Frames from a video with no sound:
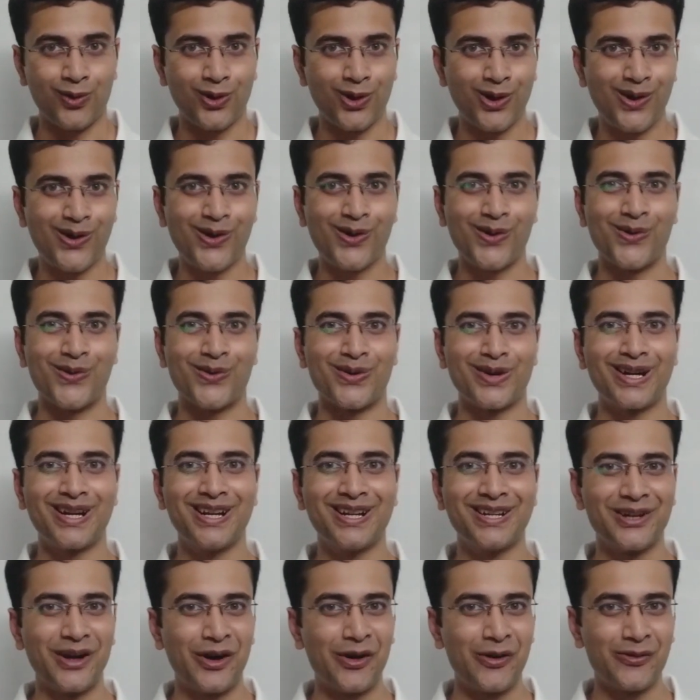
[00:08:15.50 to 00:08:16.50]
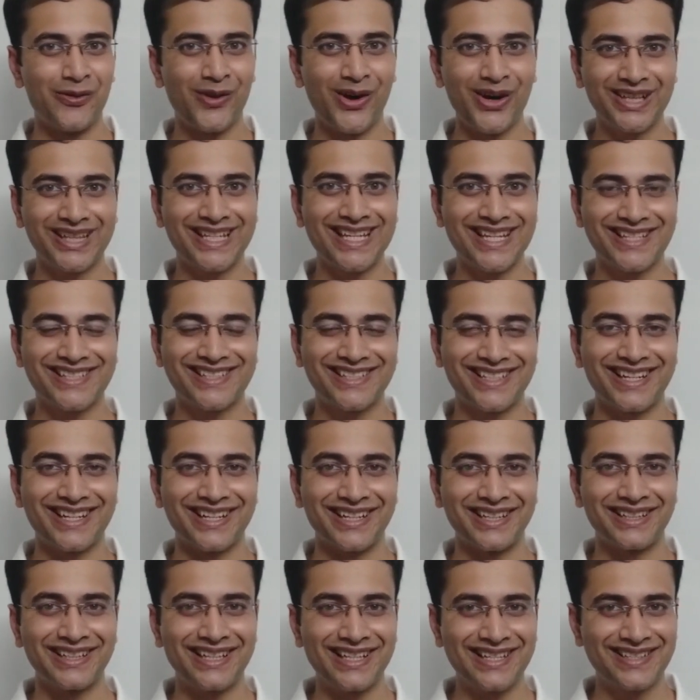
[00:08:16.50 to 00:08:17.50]
Whoa, now what this
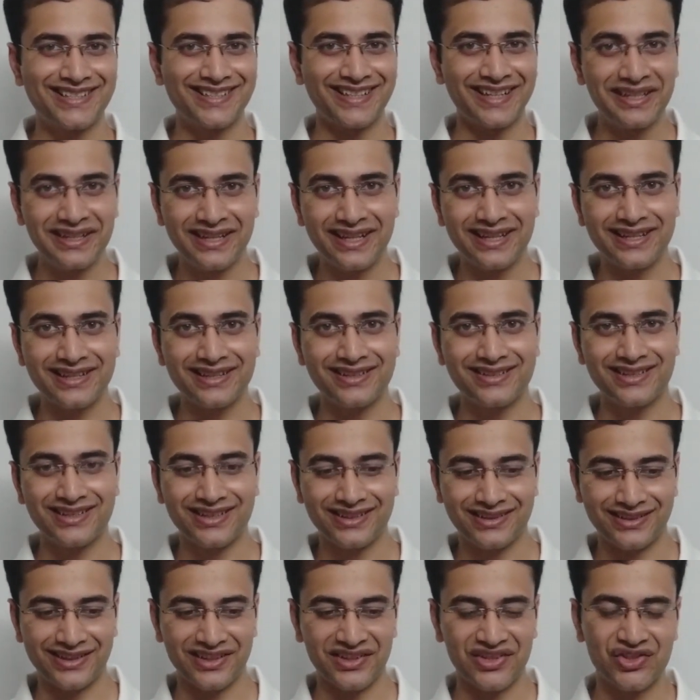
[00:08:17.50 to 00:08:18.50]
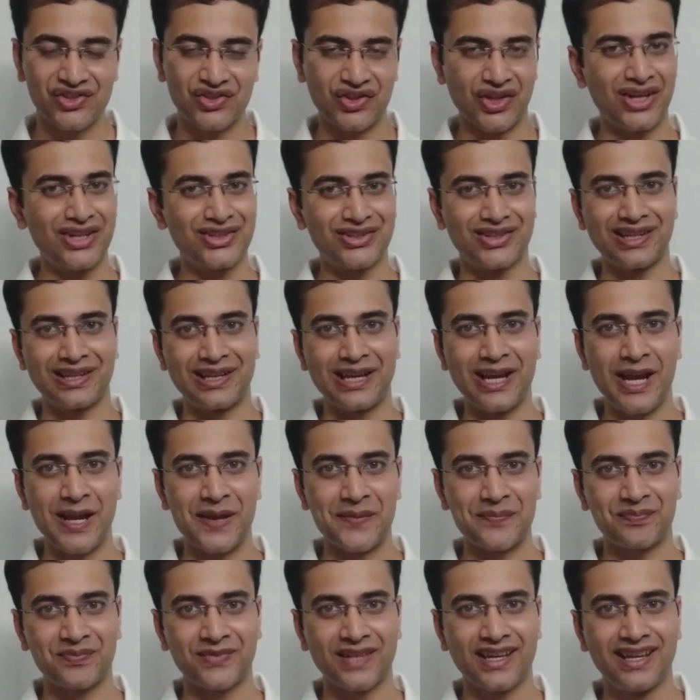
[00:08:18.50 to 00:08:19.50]
did, this sentence just changed the
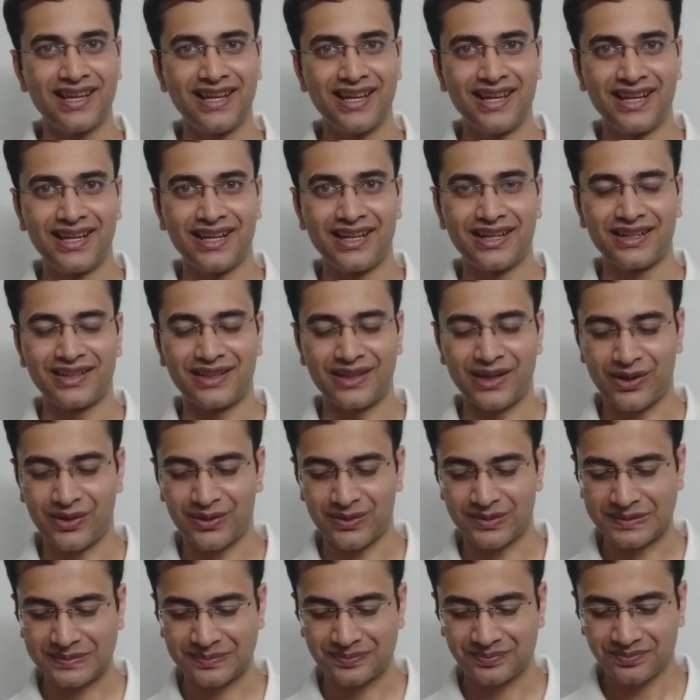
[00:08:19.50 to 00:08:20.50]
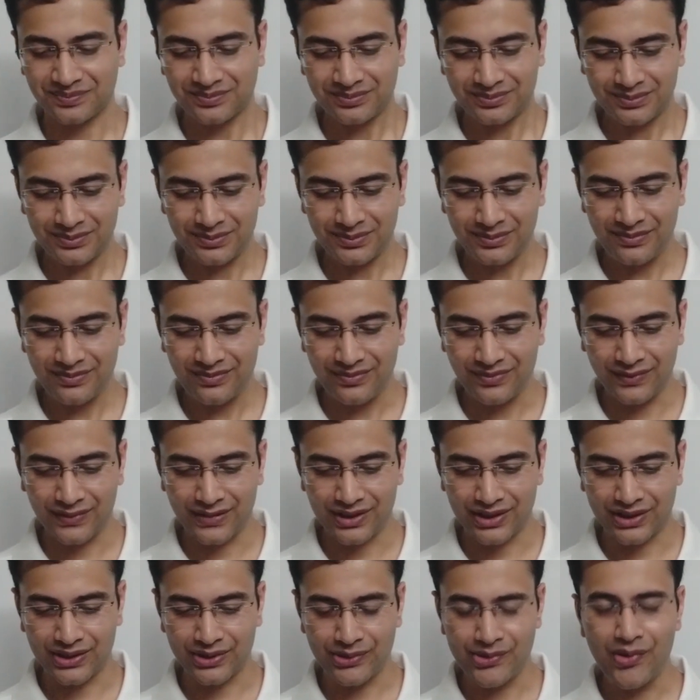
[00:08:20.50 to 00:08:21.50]
game. Now,
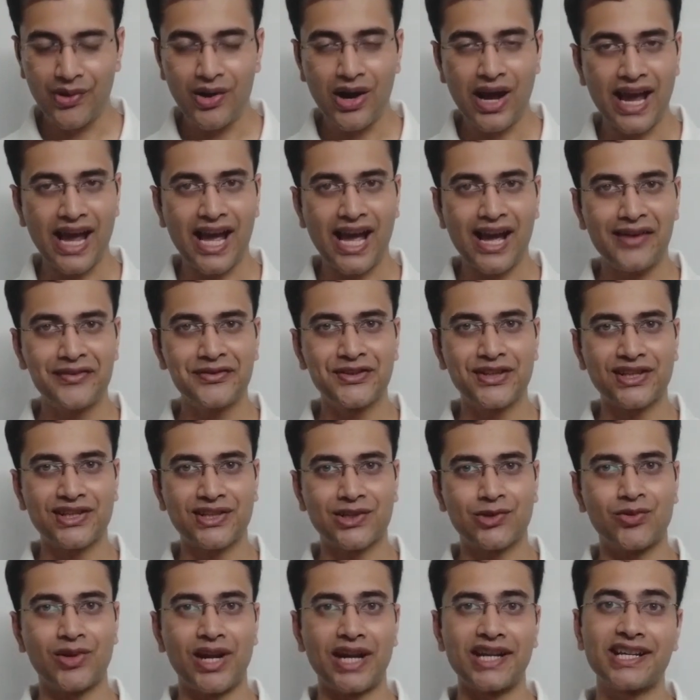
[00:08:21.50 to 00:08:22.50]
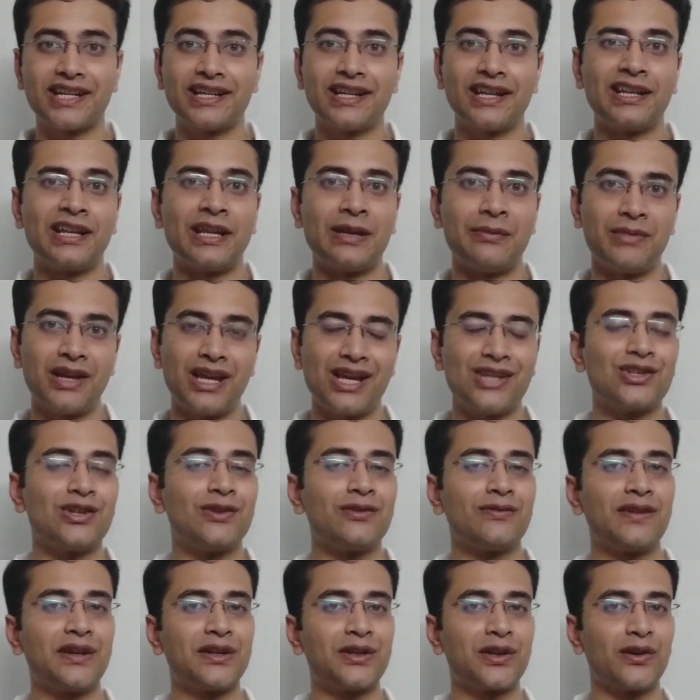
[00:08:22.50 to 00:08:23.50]
you have just created an
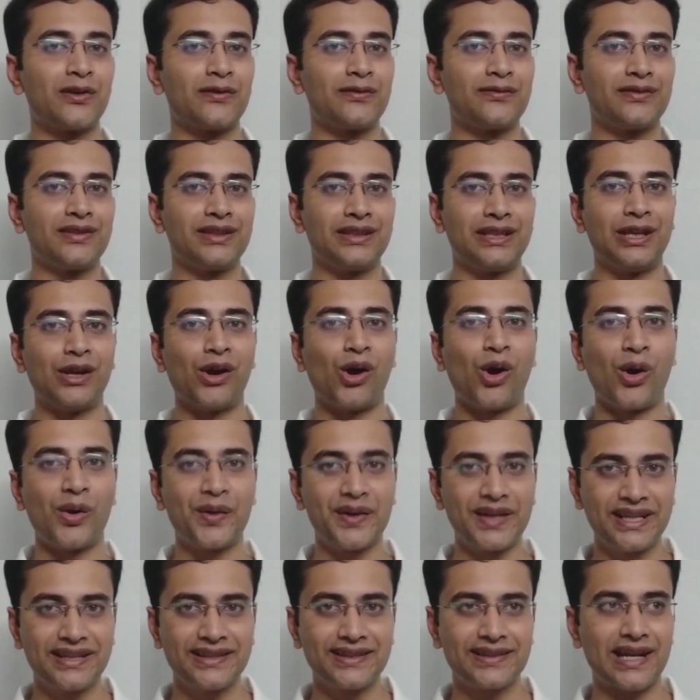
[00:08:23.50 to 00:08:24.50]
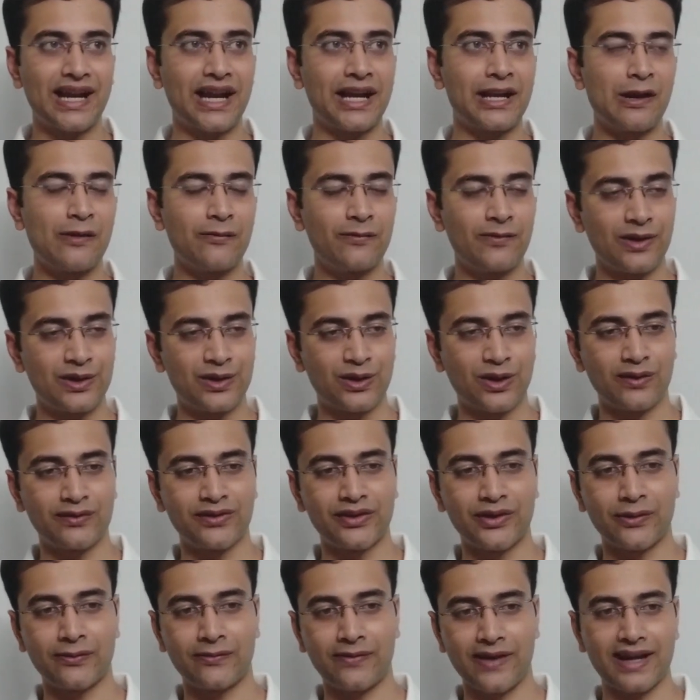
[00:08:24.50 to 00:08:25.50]
image in front of the audience and in
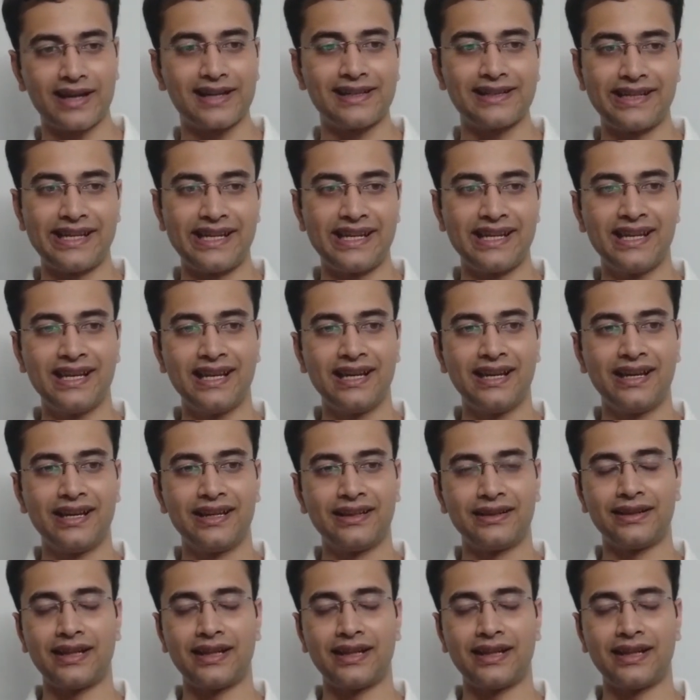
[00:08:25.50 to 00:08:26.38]
front of your faculty